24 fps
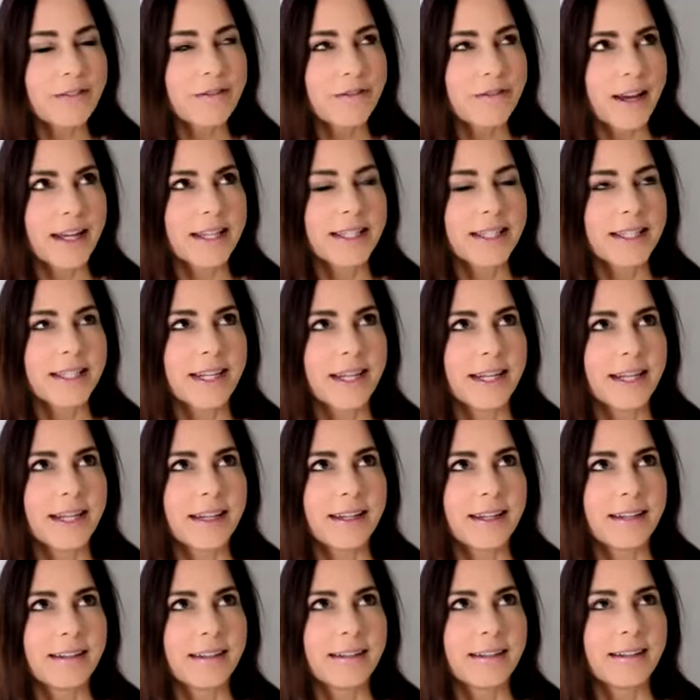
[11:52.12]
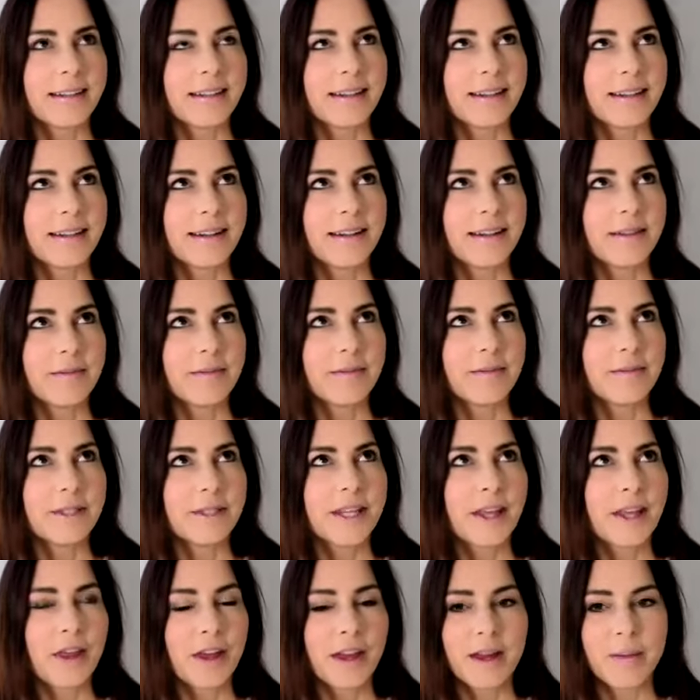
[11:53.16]
fascinating to
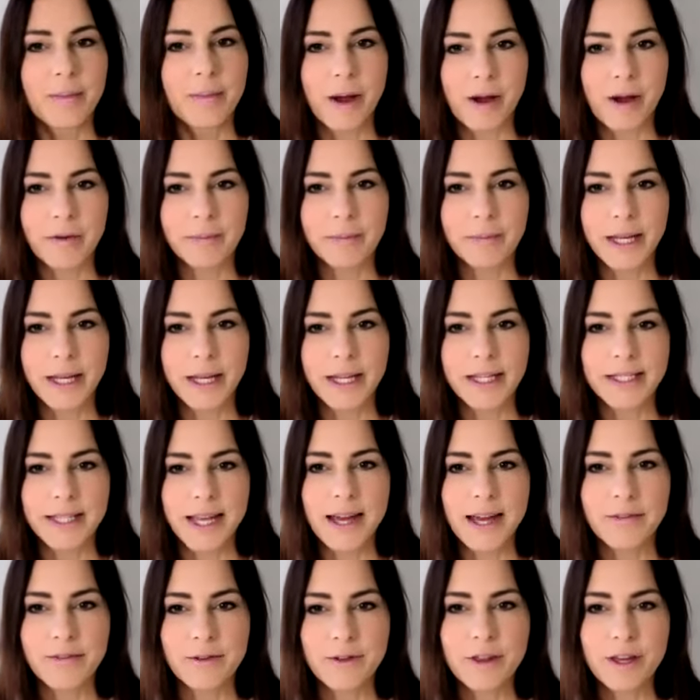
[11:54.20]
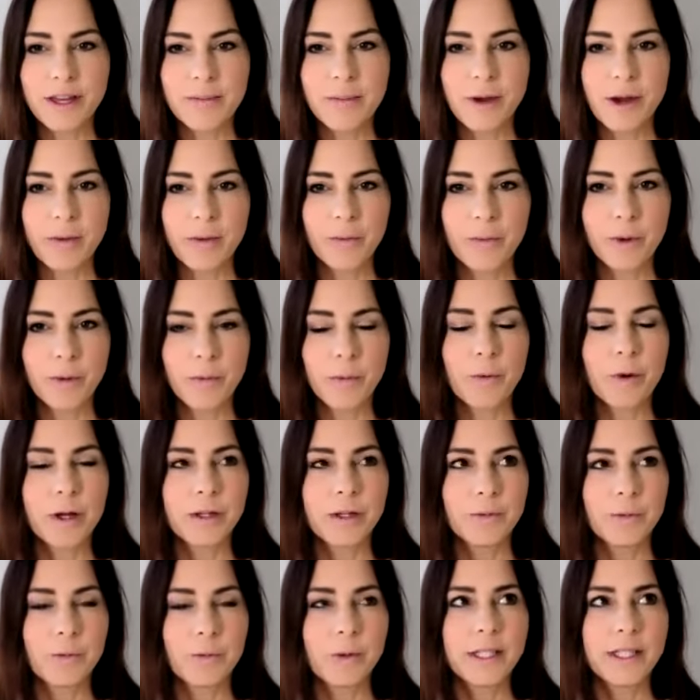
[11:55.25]
think about, because yeah, if you think about
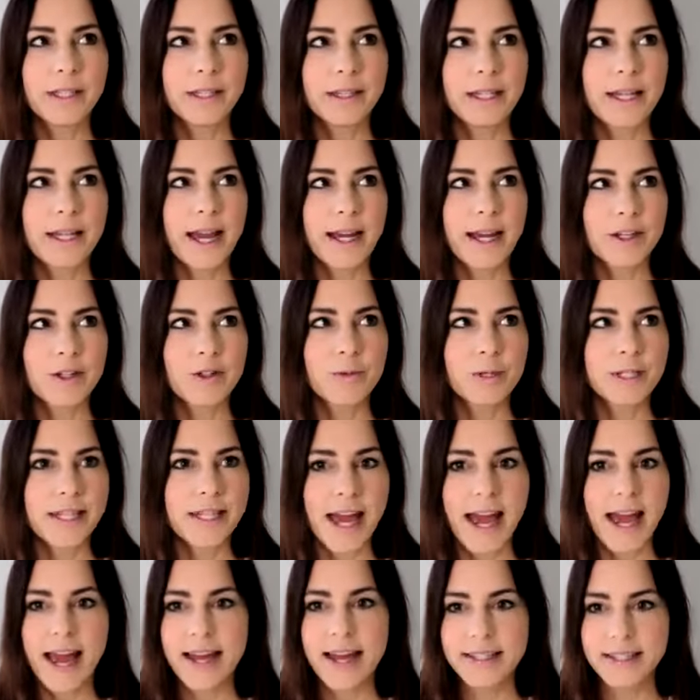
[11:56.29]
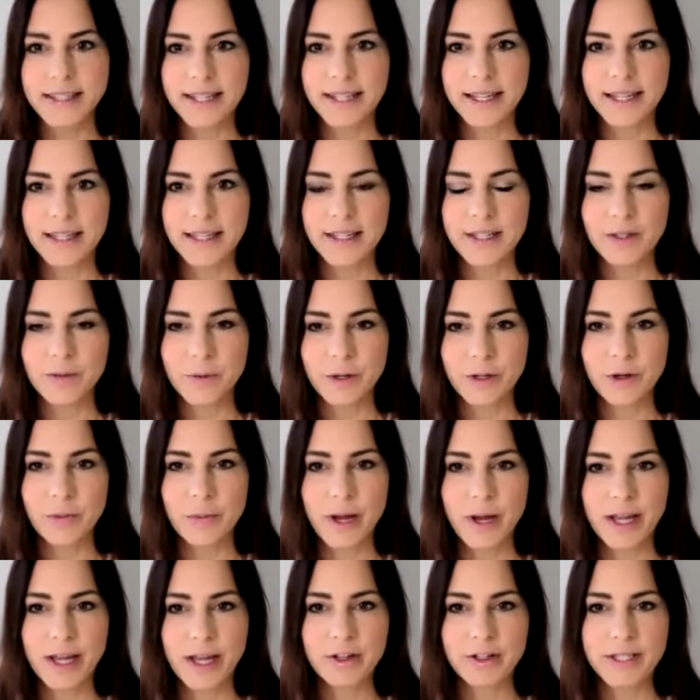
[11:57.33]
what the actual task is when you're
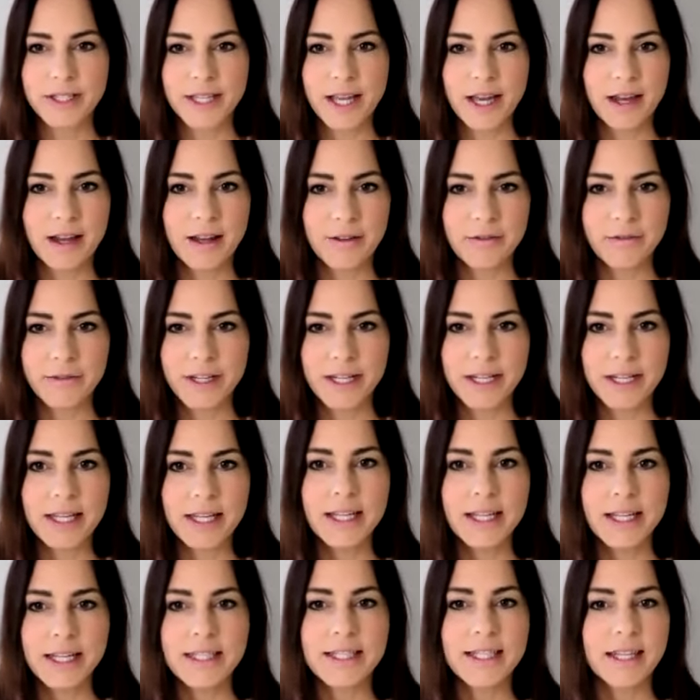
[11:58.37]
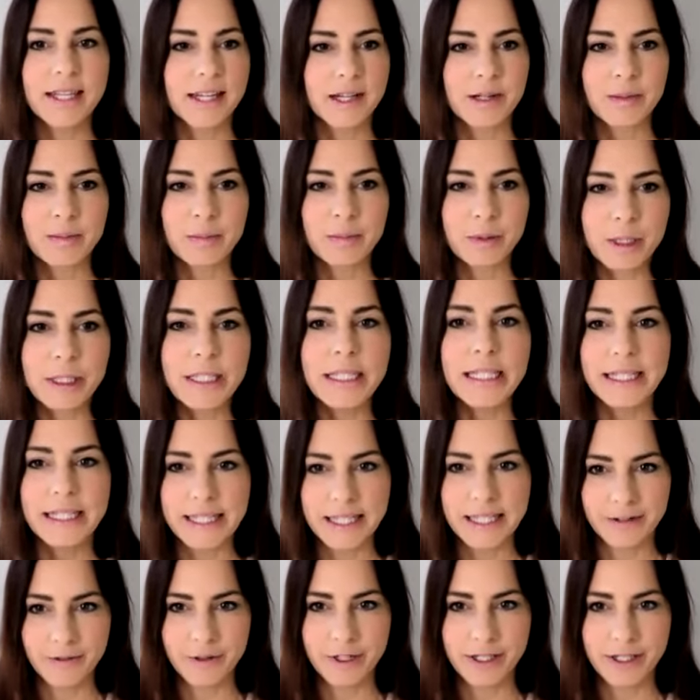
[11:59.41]
by yourself, it is a completely
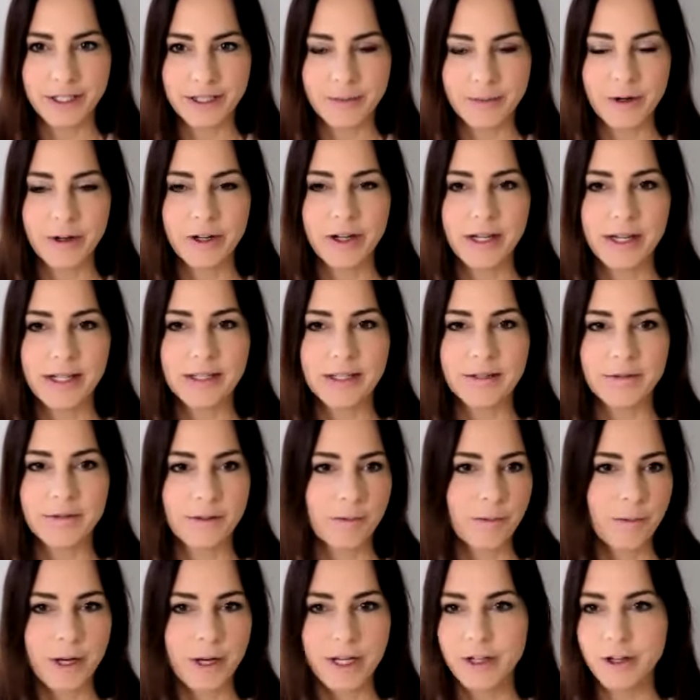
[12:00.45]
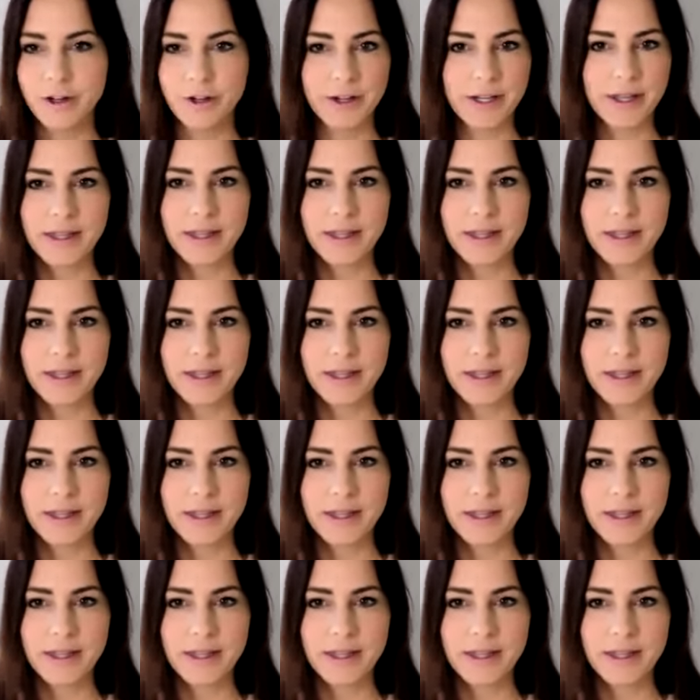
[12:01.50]
different experience from when you're in